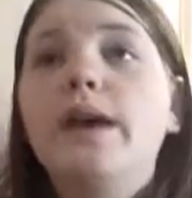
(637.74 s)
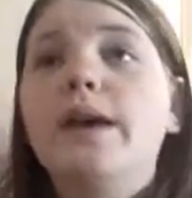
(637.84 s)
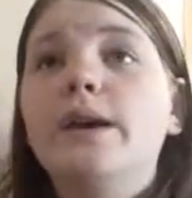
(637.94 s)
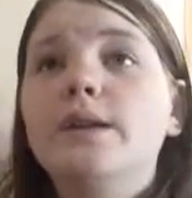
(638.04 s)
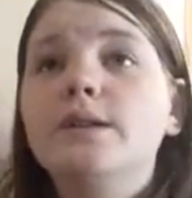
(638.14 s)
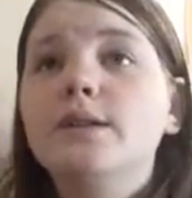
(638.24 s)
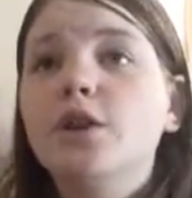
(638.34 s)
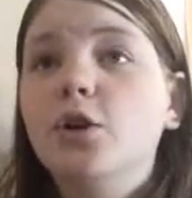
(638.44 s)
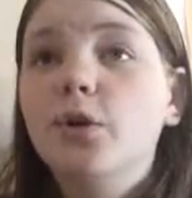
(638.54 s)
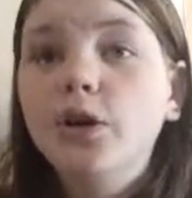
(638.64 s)
And
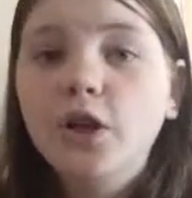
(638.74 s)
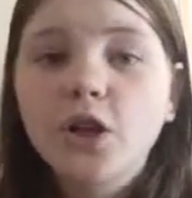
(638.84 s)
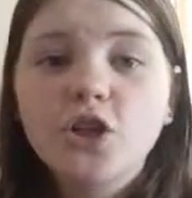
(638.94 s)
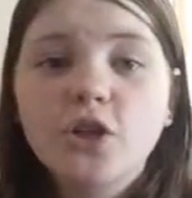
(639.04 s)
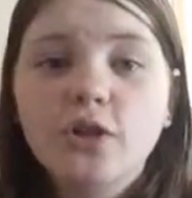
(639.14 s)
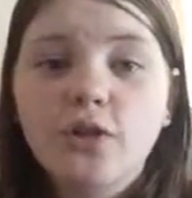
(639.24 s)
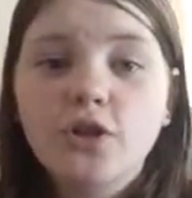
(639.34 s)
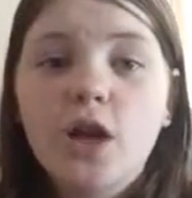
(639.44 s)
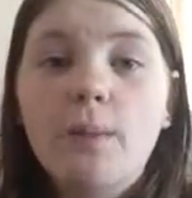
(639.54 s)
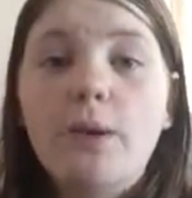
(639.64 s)
they're really good at their
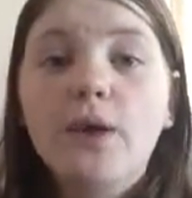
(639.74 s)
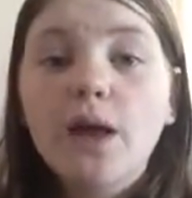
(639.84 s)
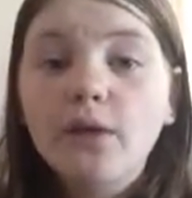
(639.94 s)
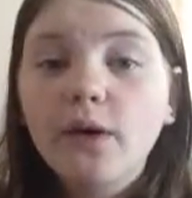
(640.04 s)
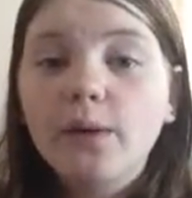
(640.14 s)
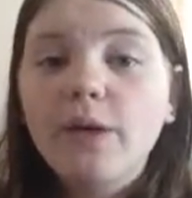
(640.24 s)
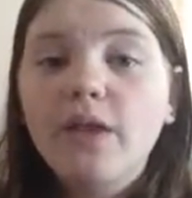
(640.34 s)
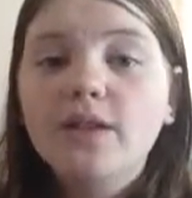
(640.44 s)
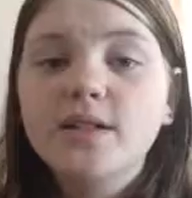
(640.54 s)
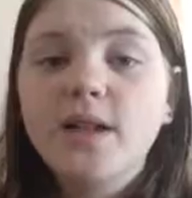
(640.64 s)
job. I would highly
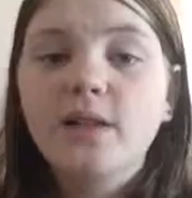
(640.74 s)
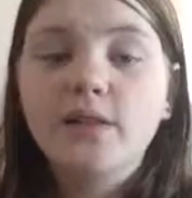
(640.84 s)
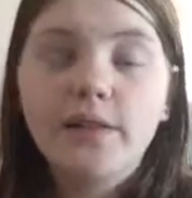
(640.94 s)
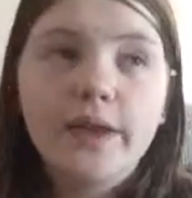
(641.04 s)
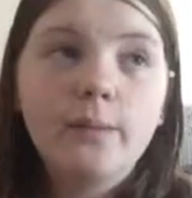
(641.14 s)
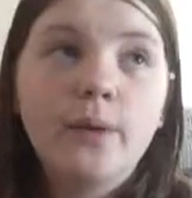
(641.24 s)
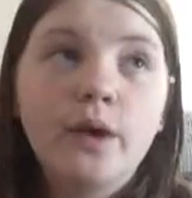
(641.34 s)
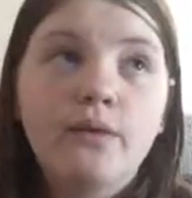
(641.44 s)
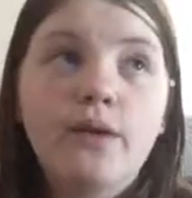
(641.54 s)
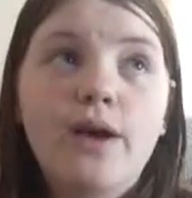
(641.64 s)
recommend Lincoln
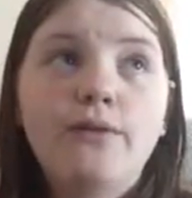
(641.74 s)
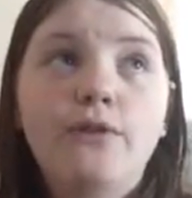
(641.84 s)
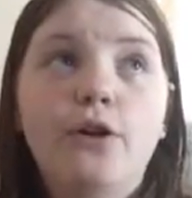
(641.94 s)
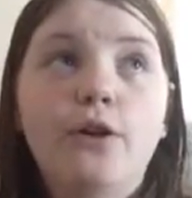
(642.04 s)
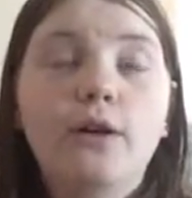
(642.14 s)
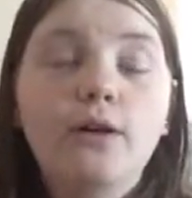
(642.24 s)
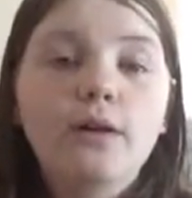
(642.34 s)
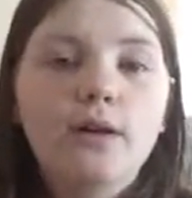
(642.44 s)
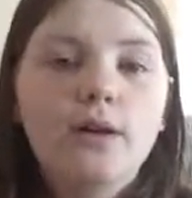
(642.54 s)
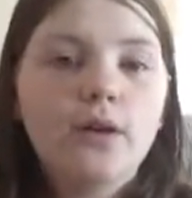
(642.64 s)
Park Vet for
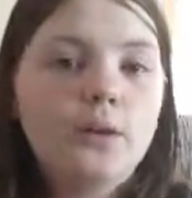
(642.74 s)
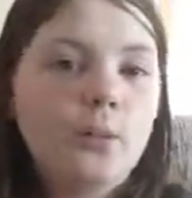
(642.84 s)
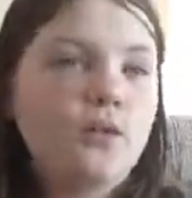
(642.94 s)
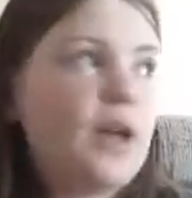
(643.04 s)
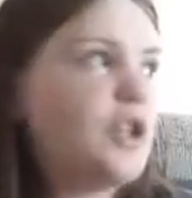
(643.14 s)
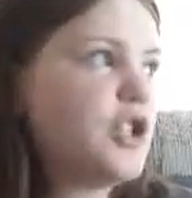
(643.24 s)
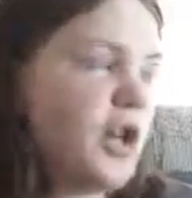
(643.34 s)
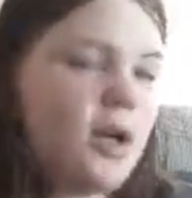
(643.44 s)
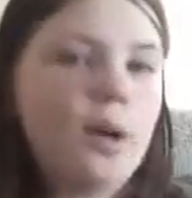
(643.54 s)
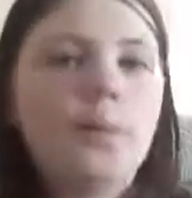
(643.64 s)
a normal vet
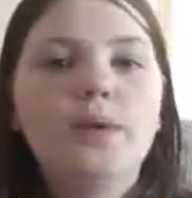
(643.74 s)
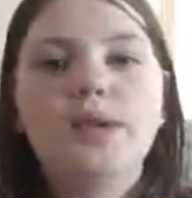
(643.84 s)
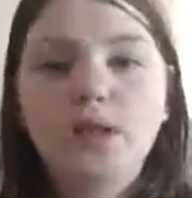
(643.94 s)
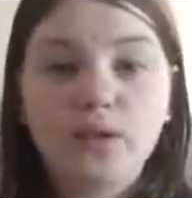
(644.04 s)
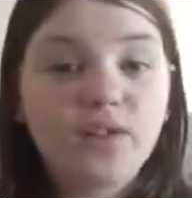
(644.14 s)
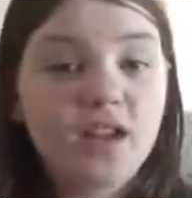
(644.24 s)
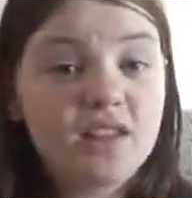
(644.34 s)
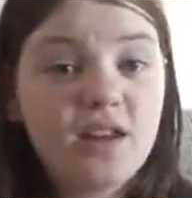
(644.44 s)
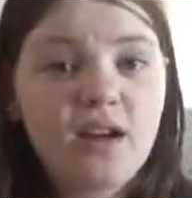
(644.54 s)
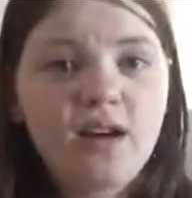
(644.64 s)
checkup and stuff
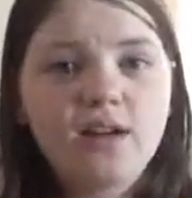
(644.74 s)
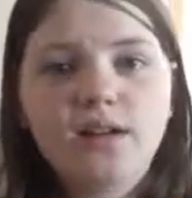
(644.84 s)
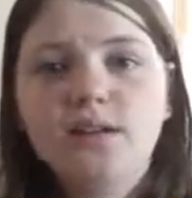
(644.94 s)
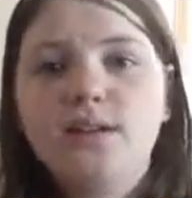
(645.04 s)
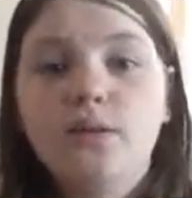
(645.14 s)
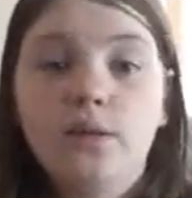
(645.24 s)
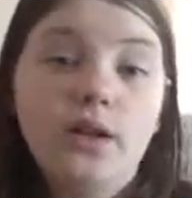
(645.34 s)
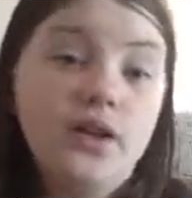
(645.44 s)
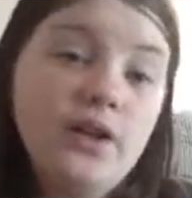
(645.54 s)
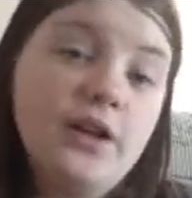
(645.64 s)
like that because they're
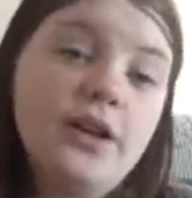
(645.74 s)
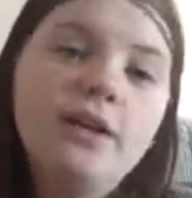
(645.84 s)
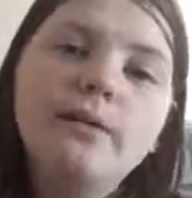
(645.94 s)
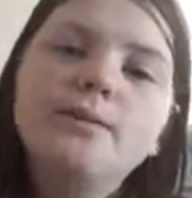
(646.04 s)
really good.